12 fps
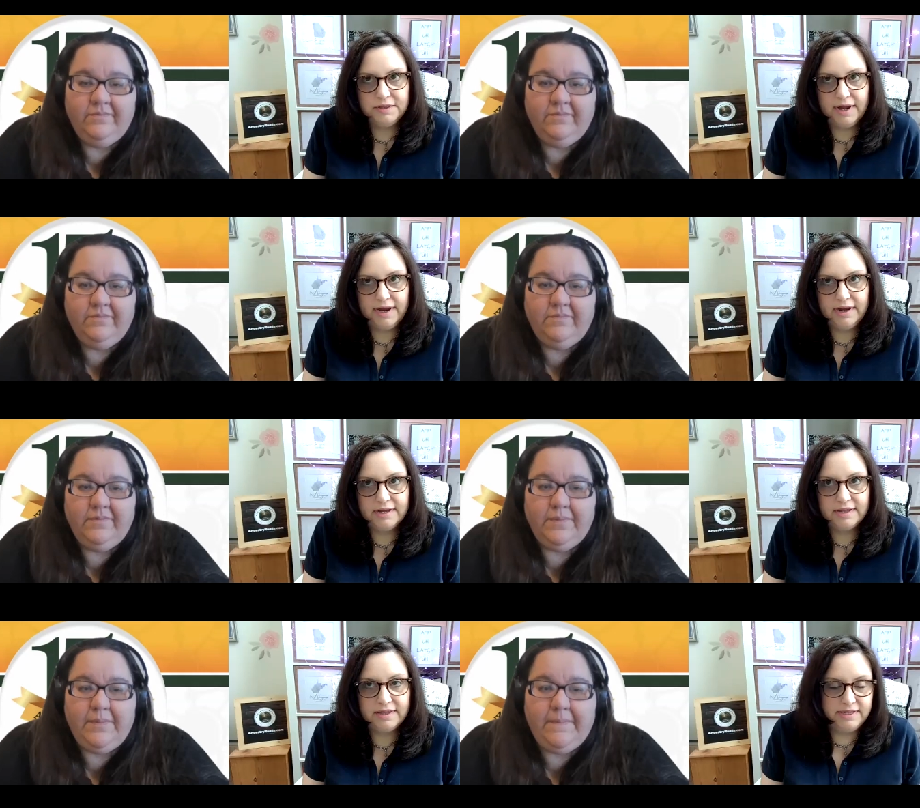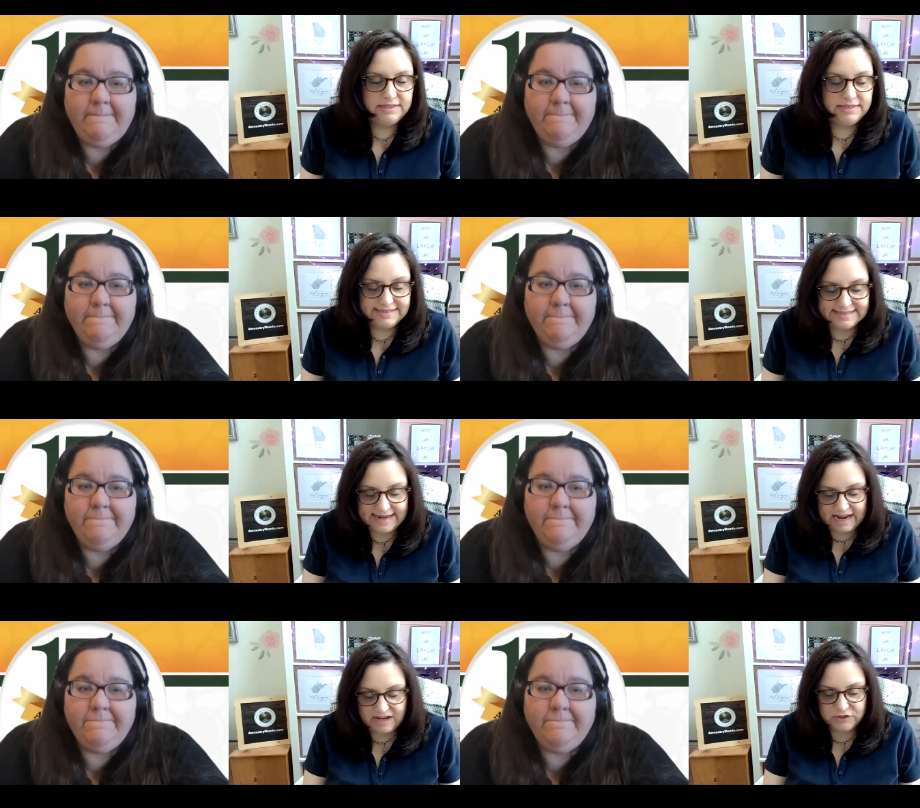Speaker 1: like the
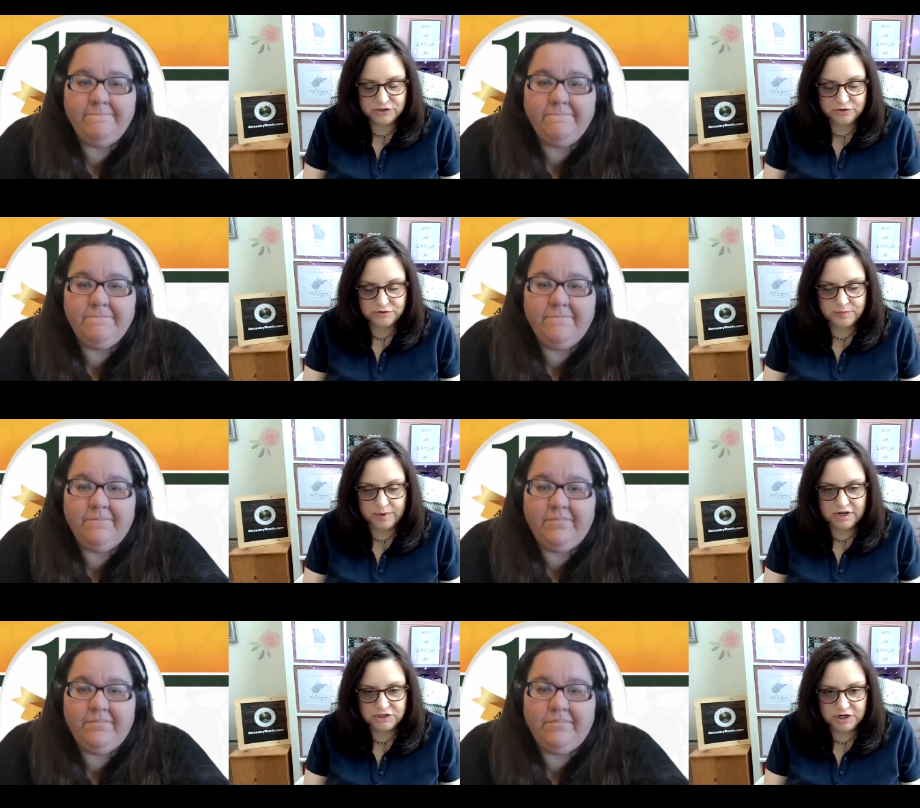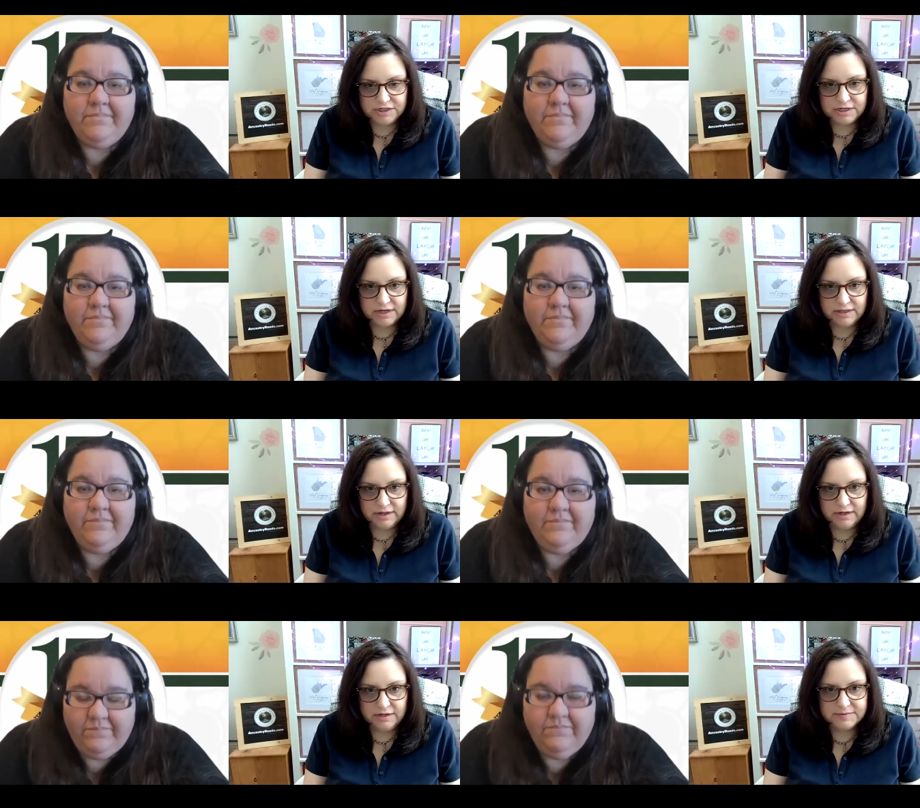disasters project. I
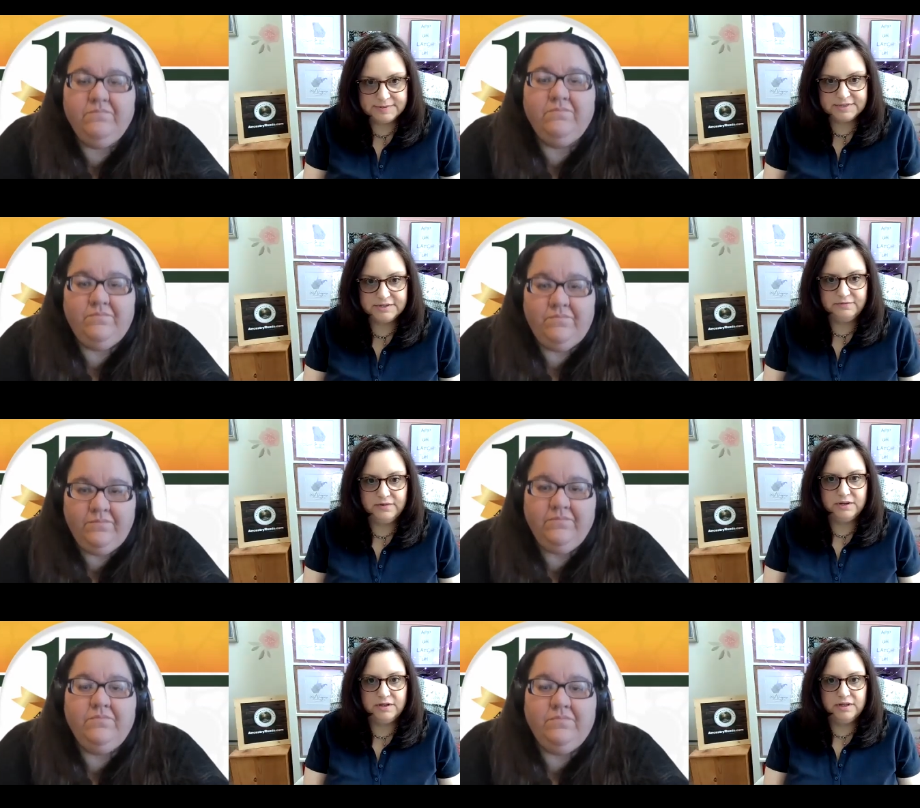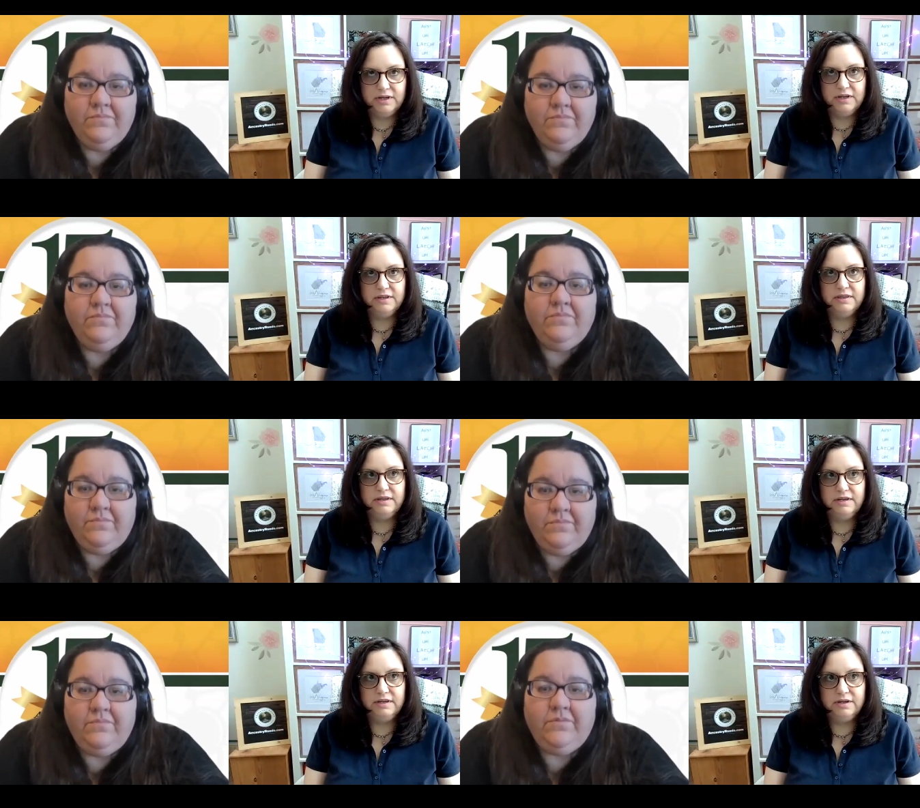like specifically
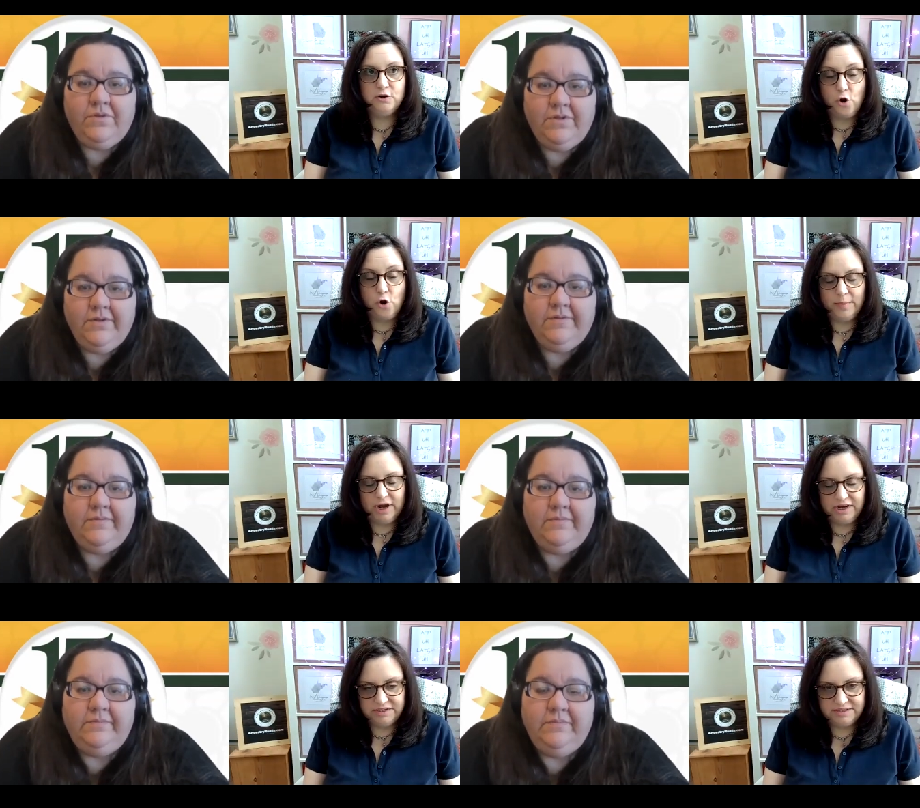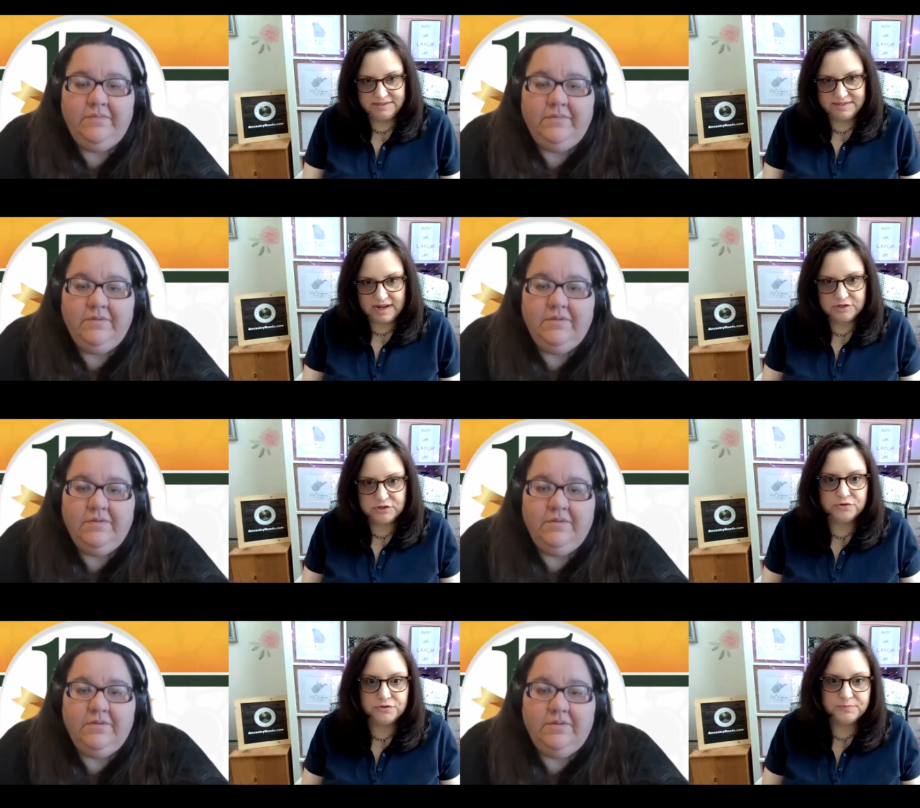the coal mine
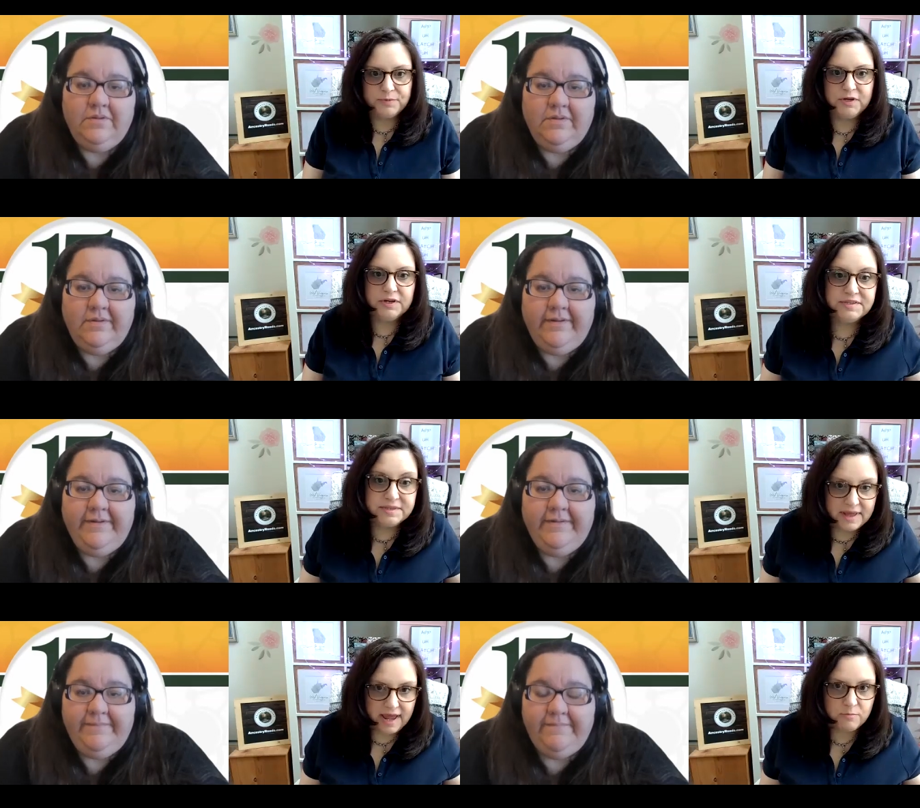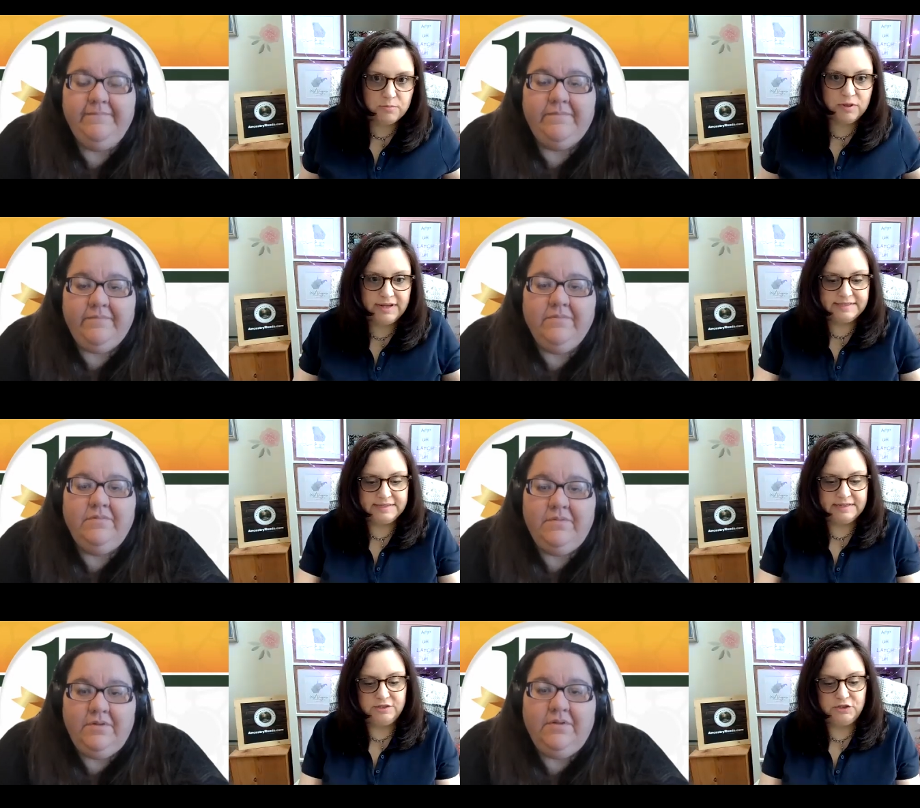disasters because that
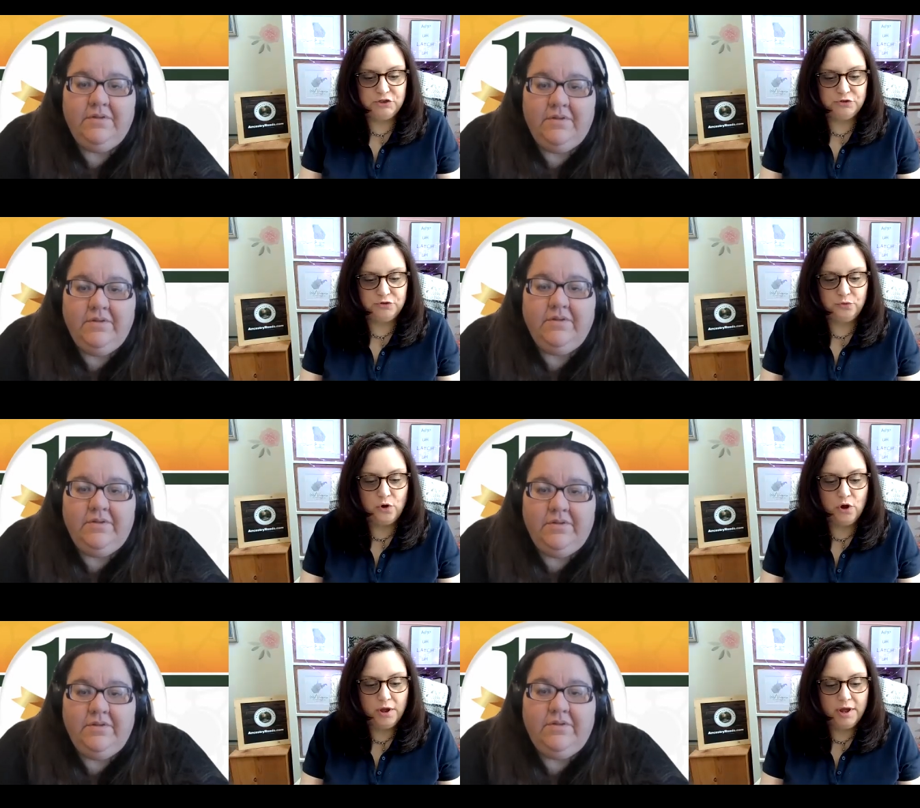plays into